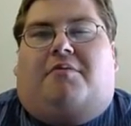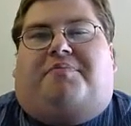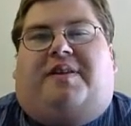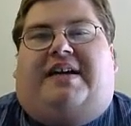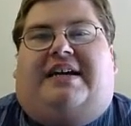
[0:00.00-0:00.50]

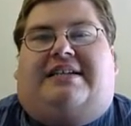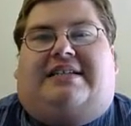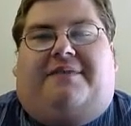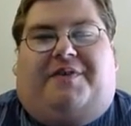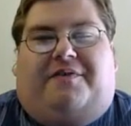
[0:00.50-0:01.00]
Please,
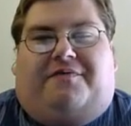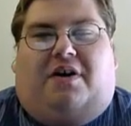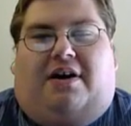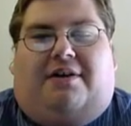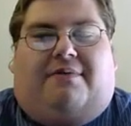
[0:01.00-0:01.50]
if you've
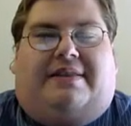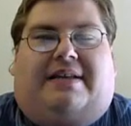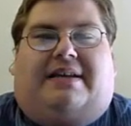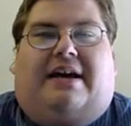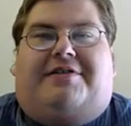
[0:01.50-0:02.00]
not read the
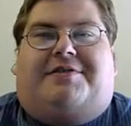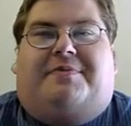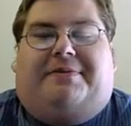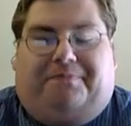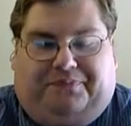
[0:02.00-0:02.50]

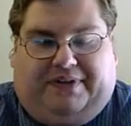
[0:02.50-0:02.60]
announcement,